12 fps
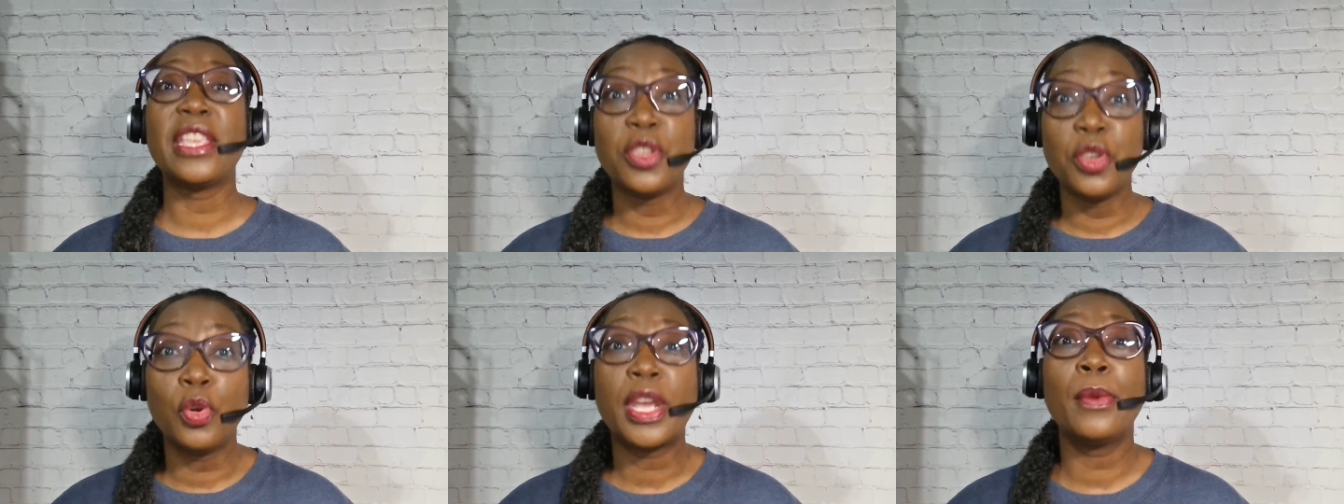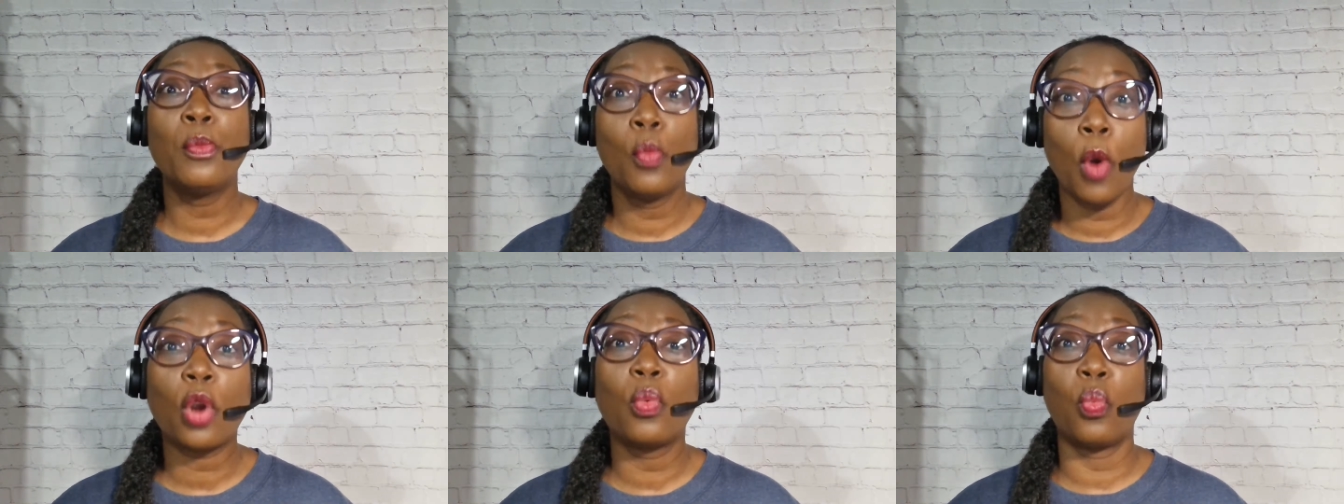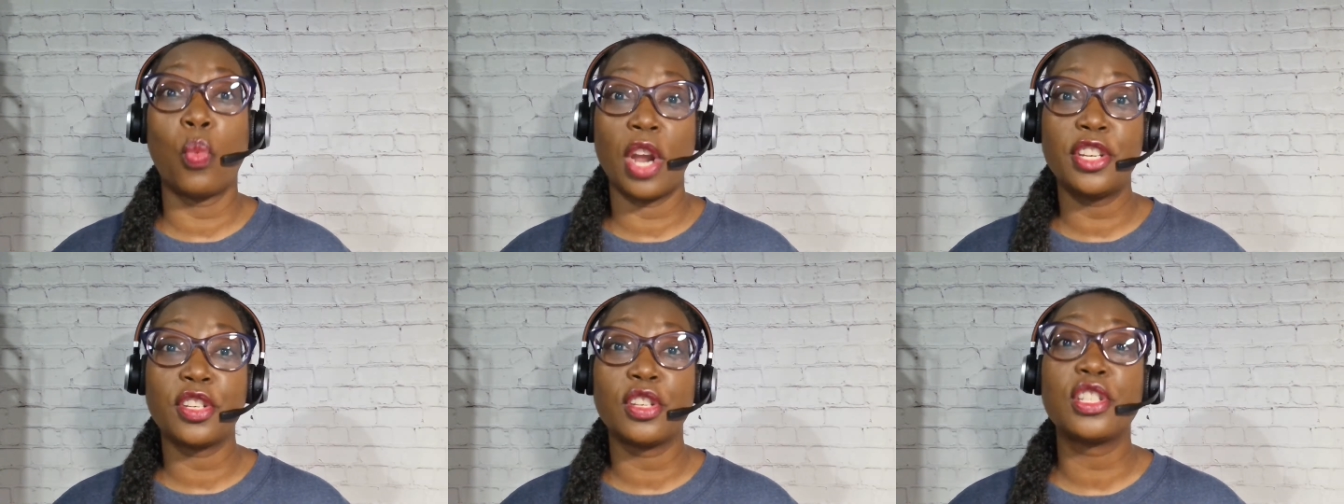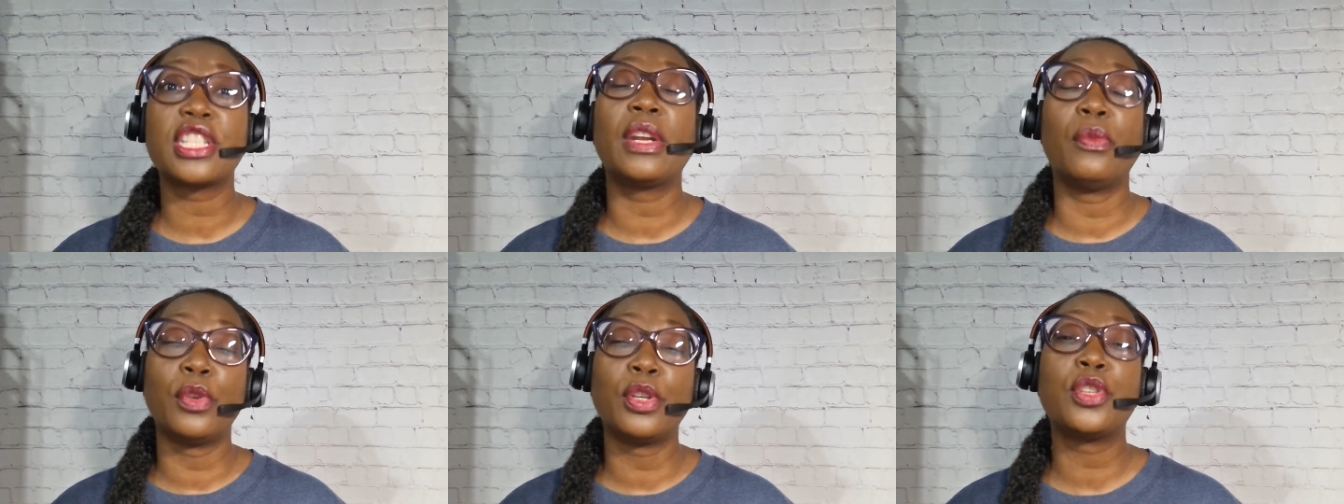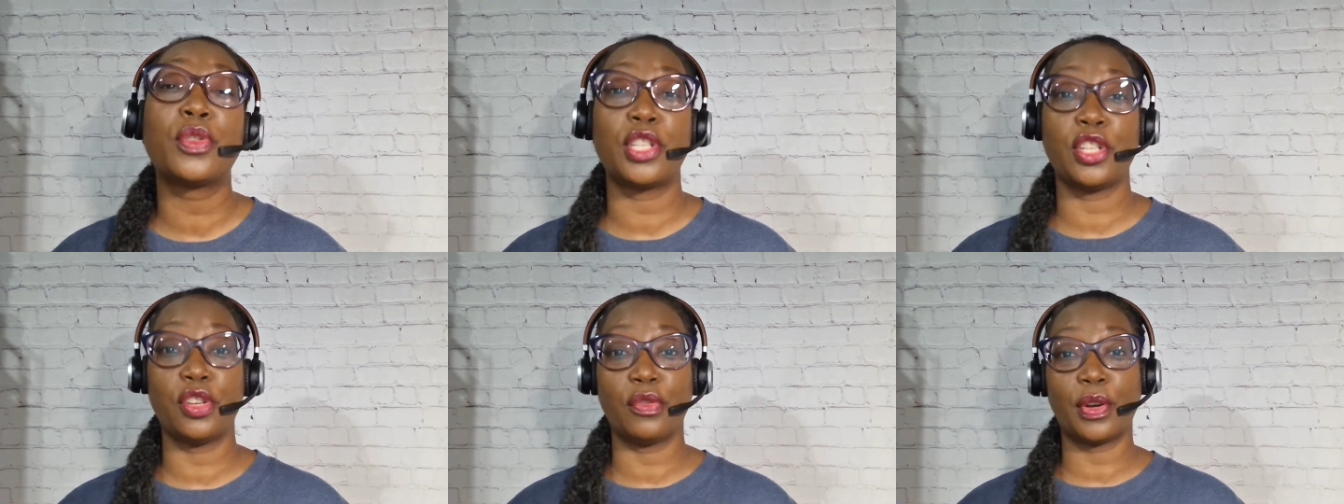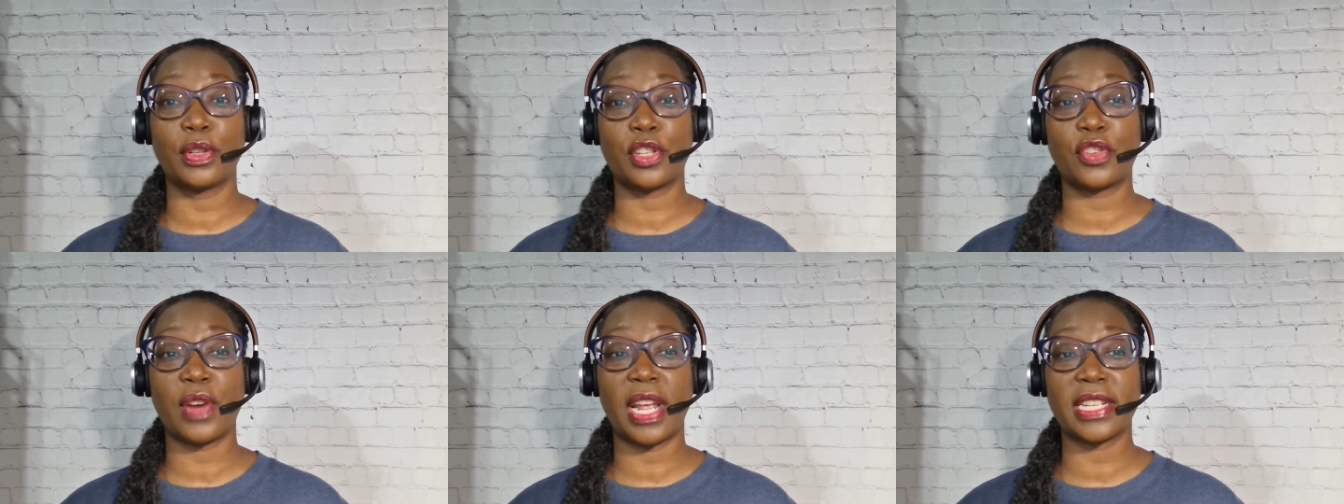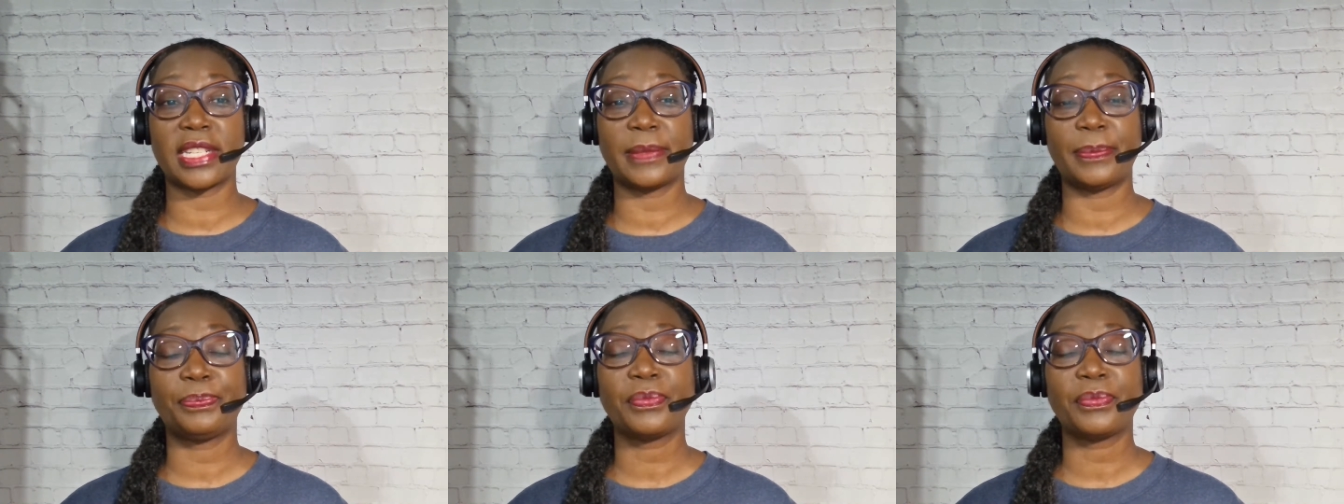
you can work wonders in reducing your own stress.